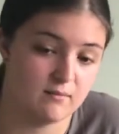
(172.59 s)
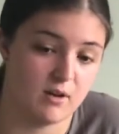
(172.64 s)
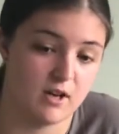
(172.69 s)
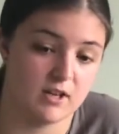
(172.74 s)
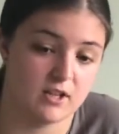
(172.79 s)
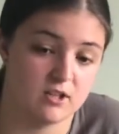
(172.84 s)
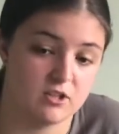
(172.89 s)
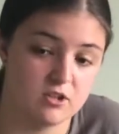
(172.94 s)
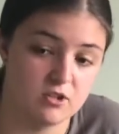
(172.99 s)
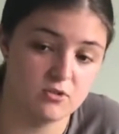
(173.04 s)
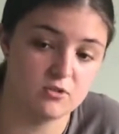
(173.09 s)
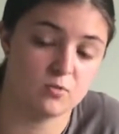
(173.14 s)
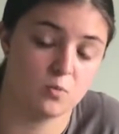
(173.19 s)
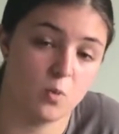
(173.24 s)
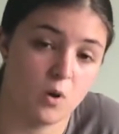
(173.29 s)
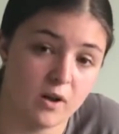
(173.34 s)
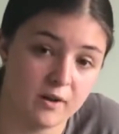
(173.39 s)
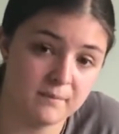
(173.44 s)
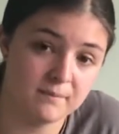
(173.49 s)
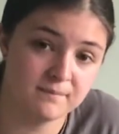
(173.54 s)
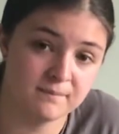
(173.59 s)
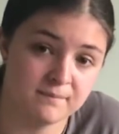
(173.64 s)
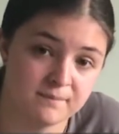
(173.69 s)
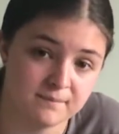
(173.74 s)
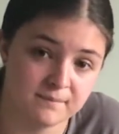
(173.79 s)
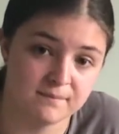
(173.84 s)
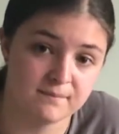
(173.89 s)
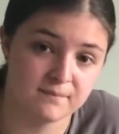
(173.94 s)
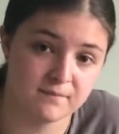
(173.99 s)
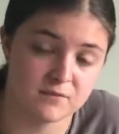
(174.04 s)
I can use one,
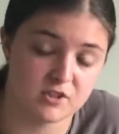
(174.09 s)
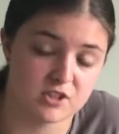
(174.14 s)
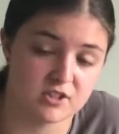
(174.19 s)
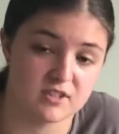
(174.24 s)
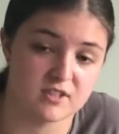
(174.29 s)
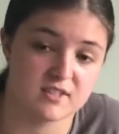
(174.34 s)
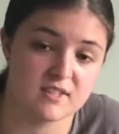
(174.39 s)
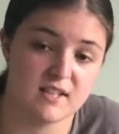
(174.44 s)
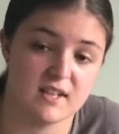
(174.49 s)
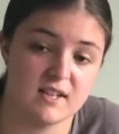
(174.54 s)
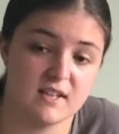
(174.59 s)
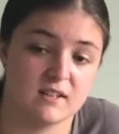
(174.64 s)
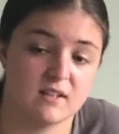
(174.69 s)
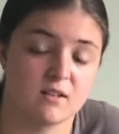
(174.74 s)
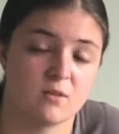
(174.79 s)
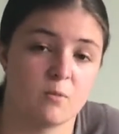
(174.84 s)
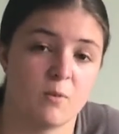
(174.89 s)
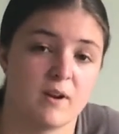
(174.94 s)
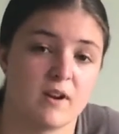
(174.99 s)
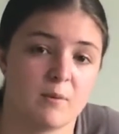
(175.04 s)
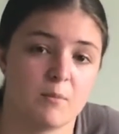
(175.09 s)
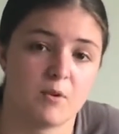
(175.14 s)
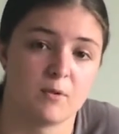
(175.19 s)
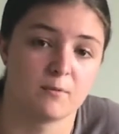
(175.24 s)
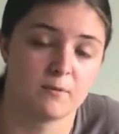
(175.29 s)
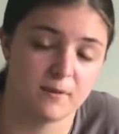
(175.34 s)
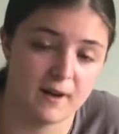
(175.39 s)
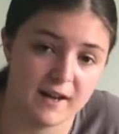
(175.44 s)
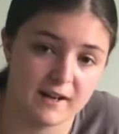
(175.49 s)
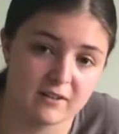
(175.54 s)
just a stick, when I'm
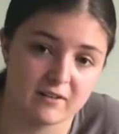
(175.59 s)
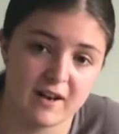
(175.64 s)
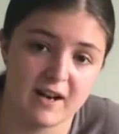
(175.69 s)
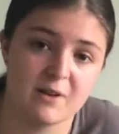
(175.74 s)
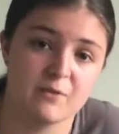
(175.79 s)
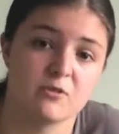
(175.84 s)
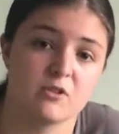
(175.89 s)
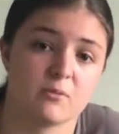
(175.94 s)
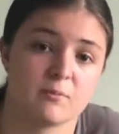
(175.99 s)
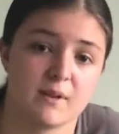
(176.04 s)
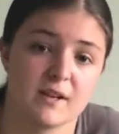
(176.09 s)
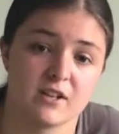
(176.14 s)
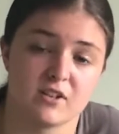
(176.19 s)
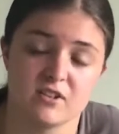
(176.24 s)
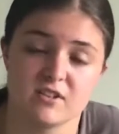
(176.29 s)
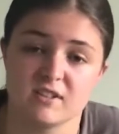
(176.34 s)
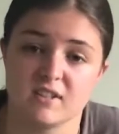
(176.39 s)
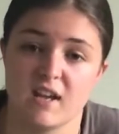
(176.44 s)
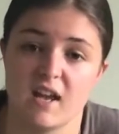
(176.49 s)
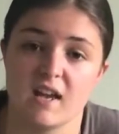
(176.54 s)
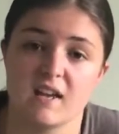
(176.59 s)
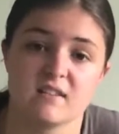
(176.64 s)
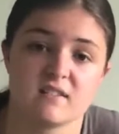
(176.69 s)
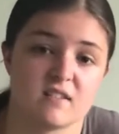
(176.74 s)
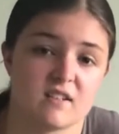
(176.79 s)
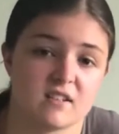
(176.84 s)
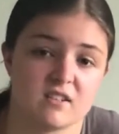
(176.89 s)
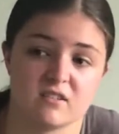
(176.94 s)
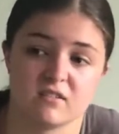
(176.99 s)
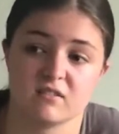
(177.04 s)
on flat ground. On my good days
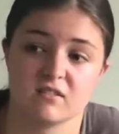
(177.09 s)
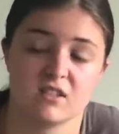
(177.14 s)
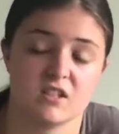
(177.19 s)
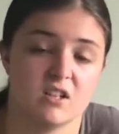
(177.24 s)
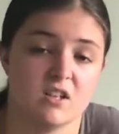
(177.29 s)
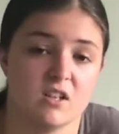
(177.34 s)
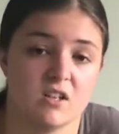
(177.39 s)
I can